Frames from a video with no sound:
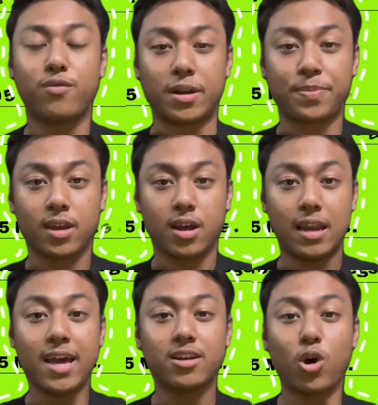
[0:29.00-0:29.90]
on,
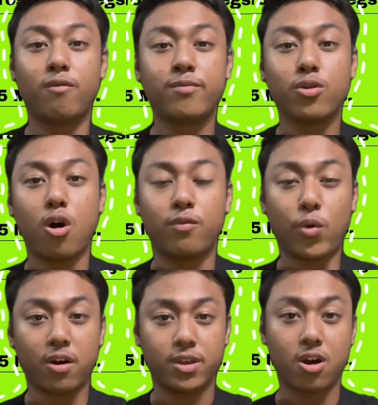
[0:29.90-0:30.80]
let us overview of what
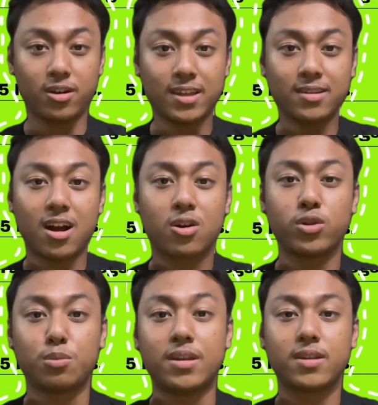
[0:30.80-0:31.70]
are the contents that are going to
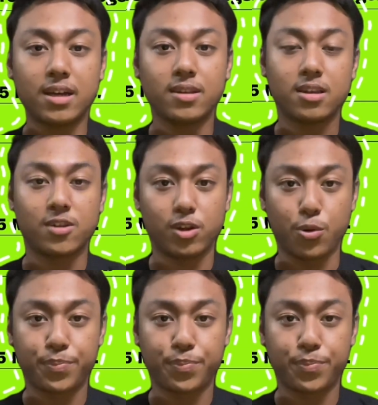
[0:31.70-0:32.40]
be discussed in this video.